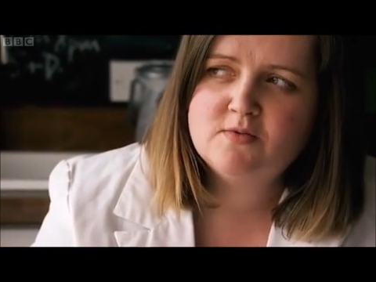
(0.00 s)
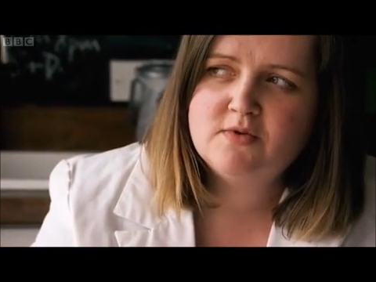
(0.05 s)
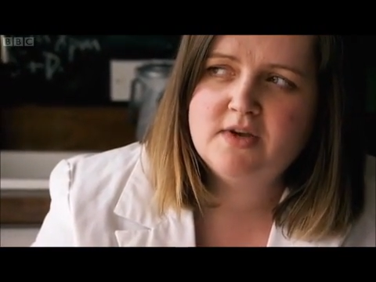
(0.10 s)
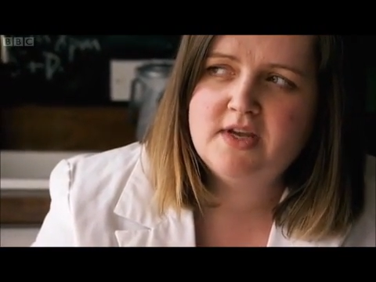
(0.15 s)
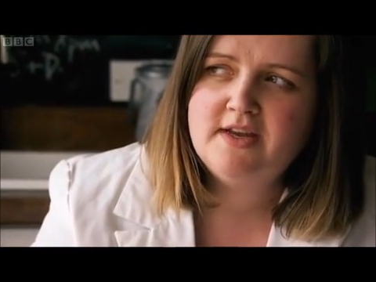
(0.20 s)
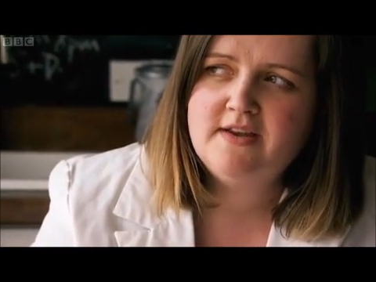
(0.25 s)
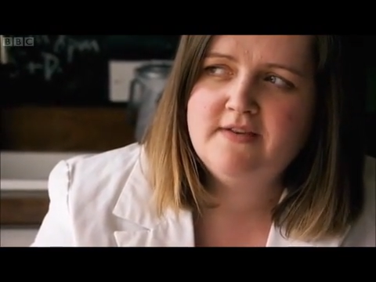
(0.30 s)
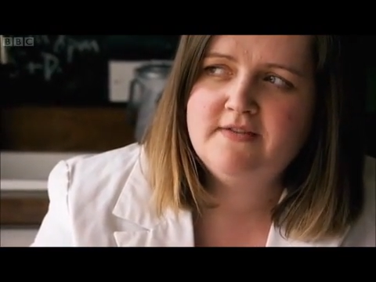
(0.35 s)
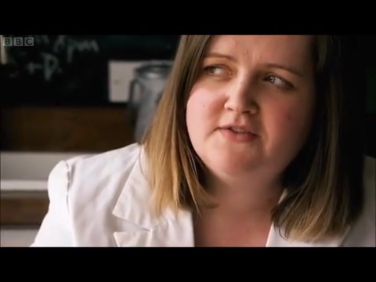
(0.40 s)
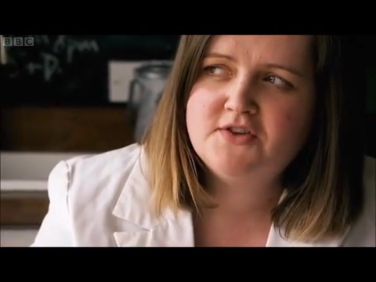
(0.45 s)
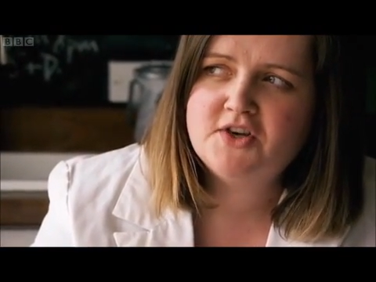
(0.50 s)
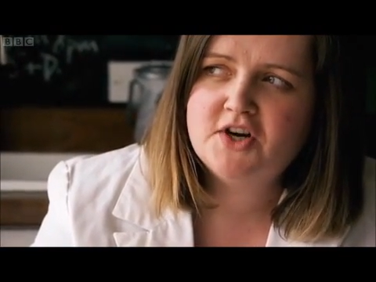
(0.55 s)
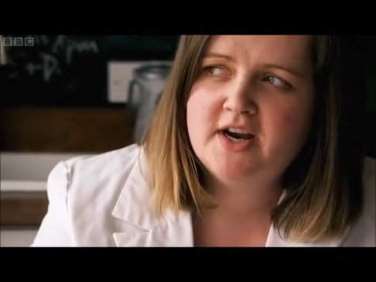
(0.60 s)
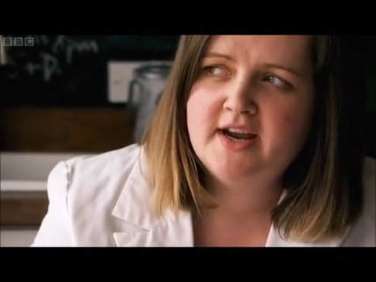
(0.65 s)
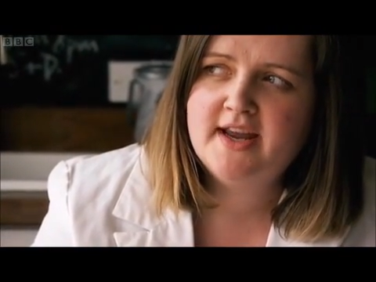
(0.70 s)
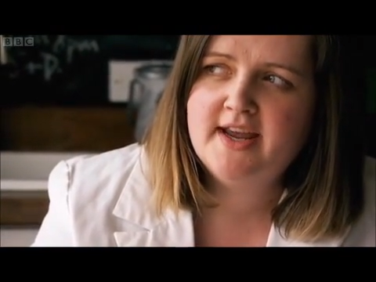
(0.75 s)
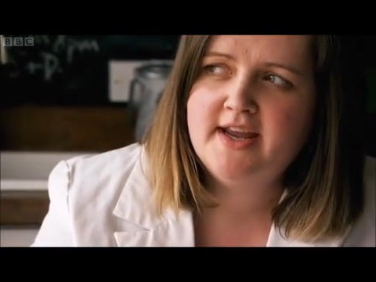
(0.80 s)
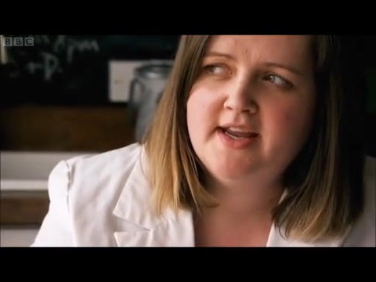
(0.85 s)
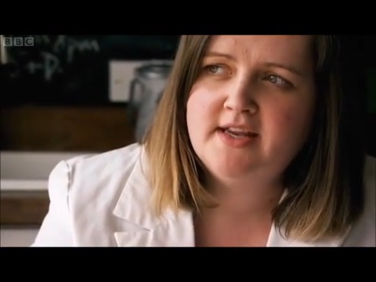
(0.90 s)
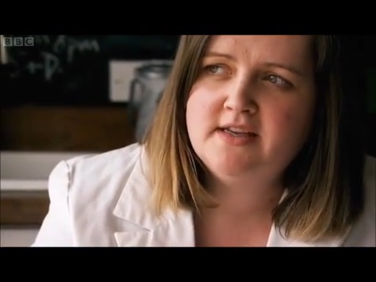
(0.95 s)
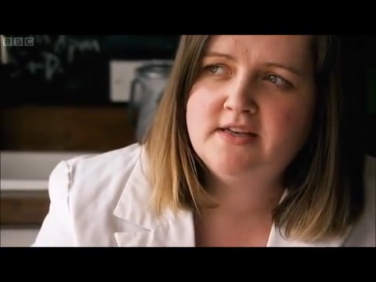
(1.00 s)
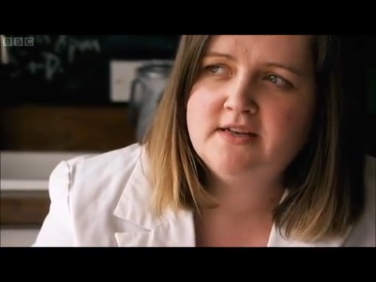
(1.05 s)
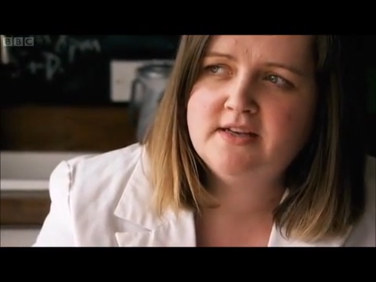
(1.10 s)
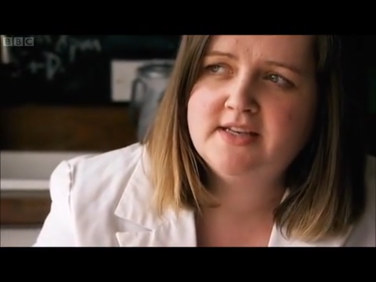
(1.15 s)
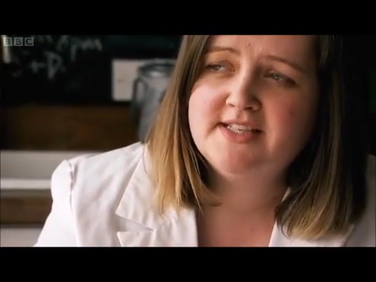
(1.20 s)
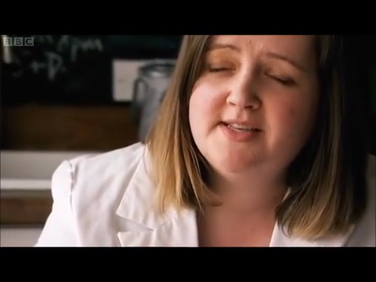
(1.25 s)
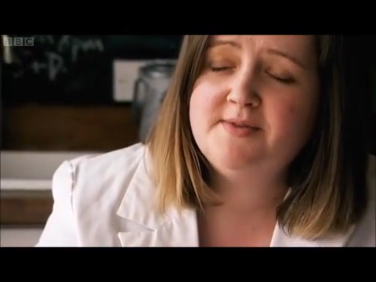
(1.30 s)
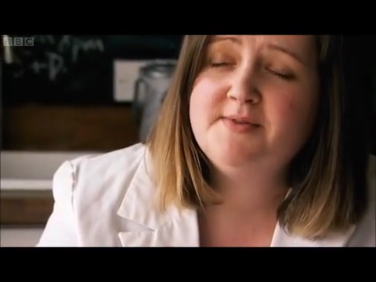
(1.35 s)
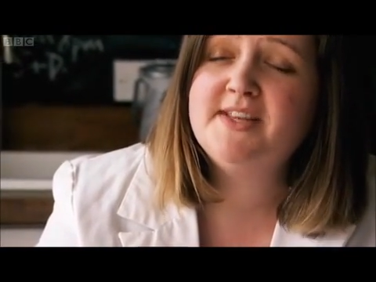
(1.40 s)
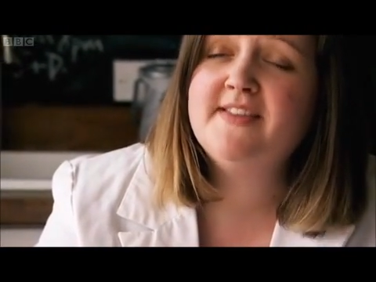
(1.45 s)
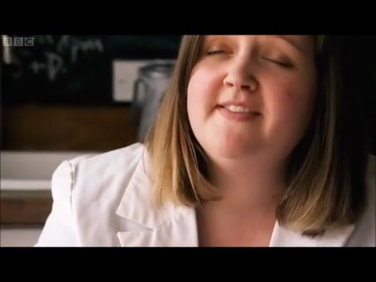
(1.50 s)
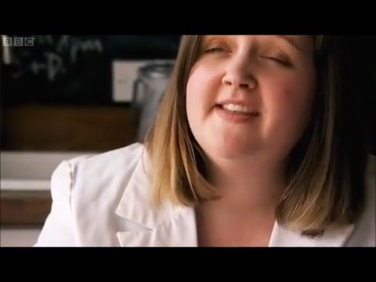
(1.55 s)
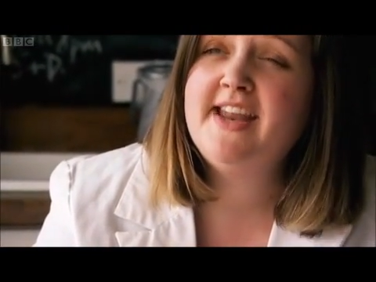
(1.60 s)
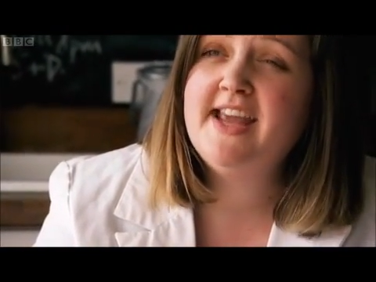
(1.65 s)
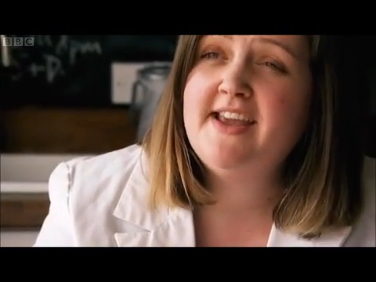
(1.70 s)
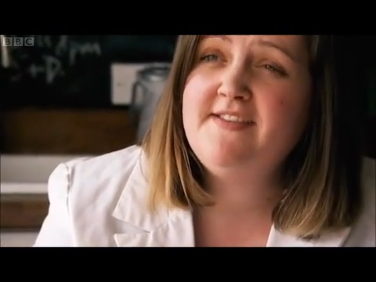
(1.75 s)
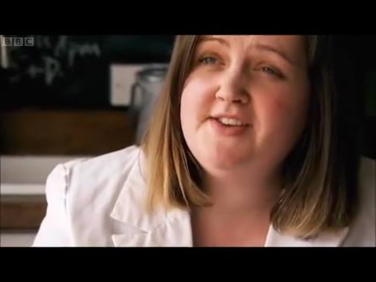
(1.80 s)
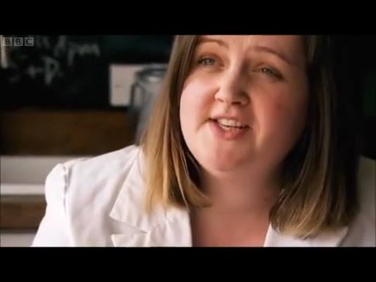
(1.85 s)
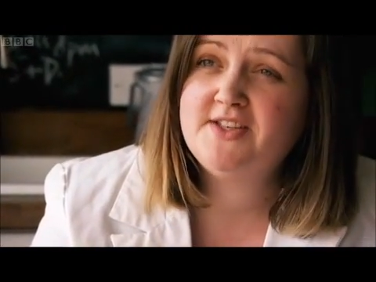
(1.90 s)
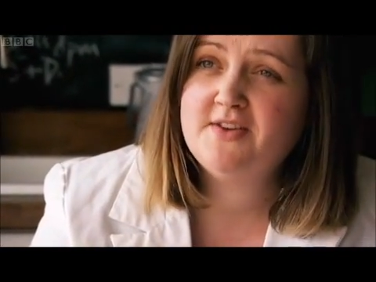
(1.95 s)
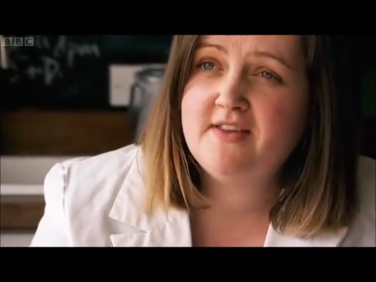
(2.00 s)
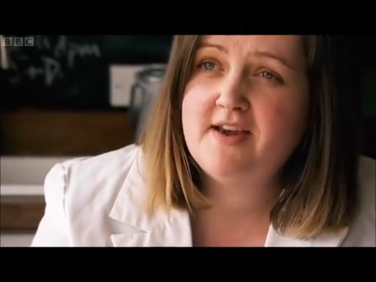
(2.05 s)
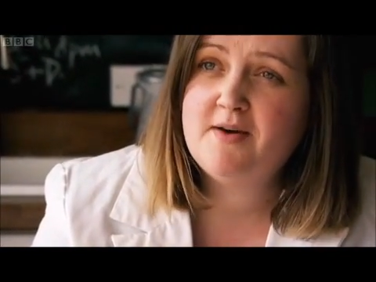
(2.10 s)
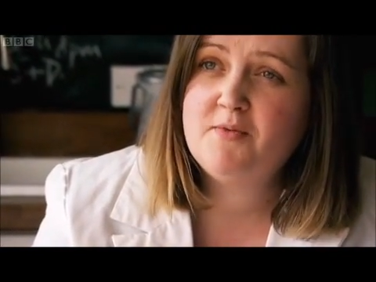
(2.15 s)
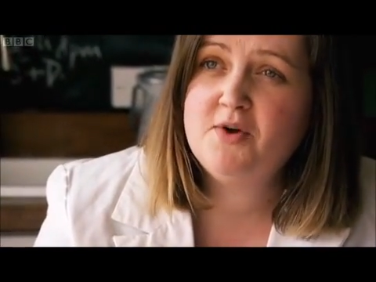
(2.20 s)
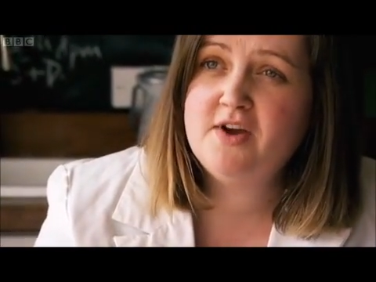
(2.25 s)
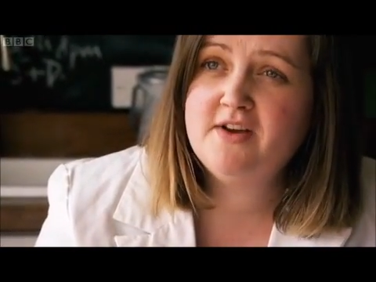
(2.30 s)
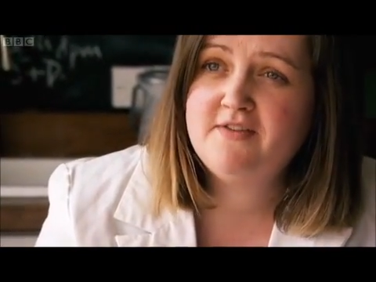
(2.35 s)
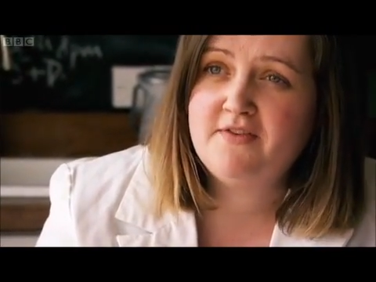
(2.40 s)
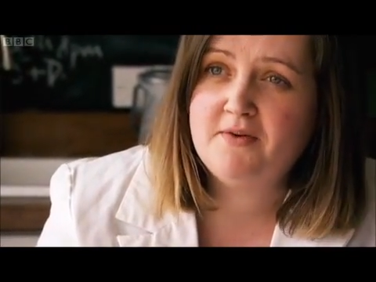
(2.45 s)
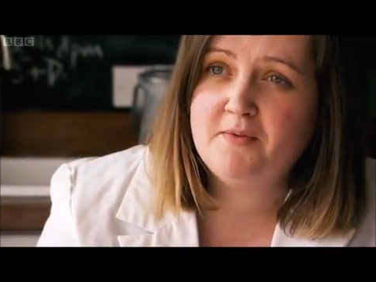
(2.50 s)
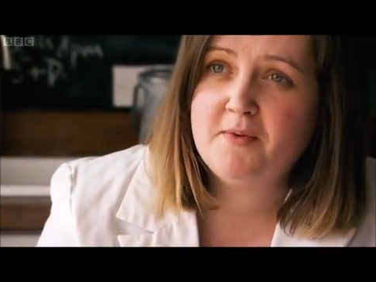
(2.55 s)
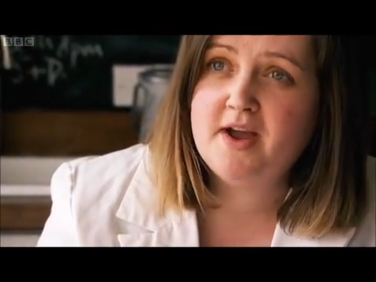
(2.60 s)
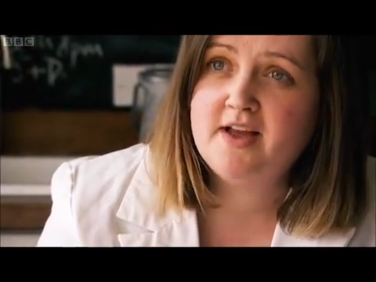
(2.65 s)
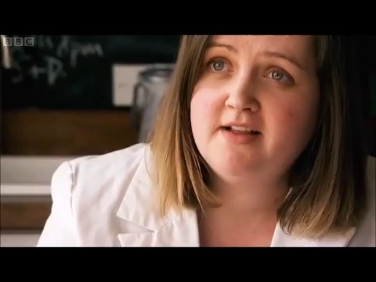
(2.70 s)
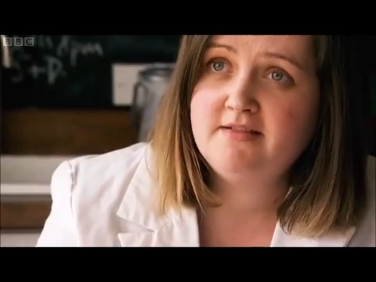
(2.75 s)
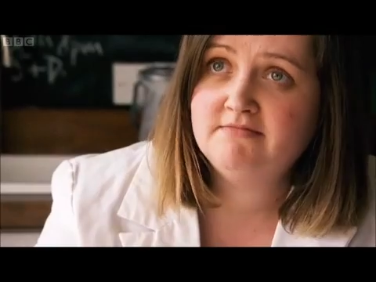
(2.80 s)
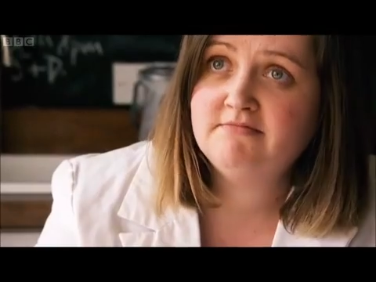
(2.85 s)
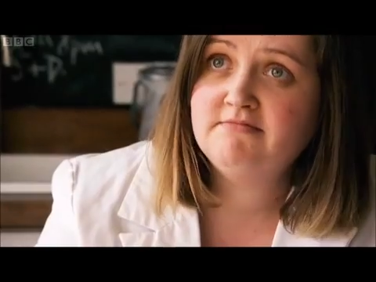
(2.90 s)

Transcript: We've tried because he was in the navy, so that worked for a while